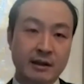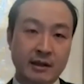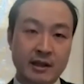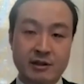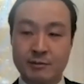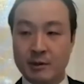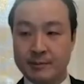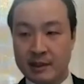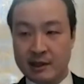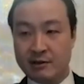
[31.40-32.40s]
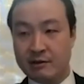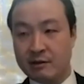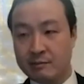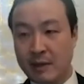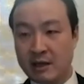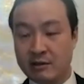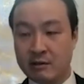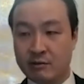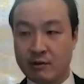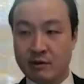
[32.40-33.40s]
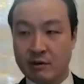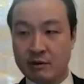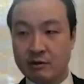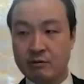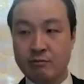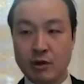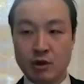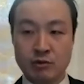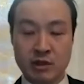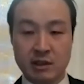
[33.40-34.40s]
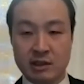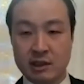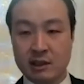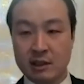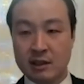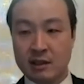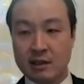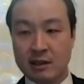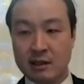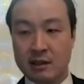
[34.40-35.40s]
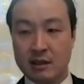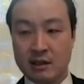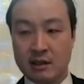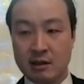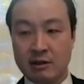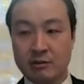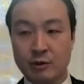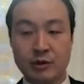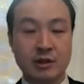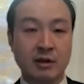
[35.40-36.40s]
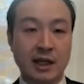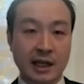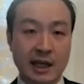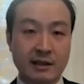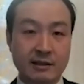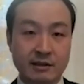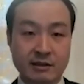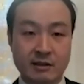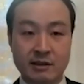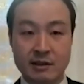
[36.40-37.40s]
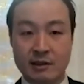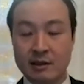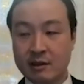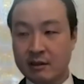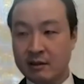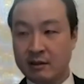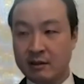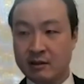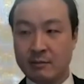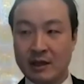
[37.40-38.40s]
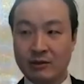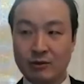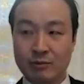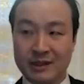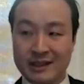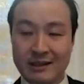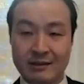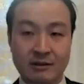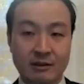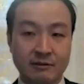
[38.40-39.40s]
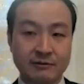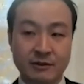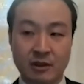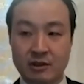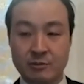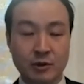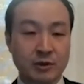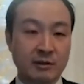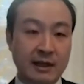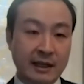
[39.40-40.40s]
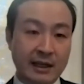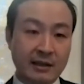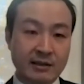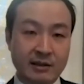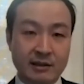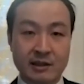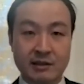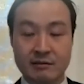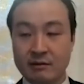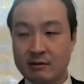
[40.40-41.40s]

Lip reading: niche population. It's patients with HER2-Mutant non-small cell lung cancers. This is about 2% of non-small cell lung cancers and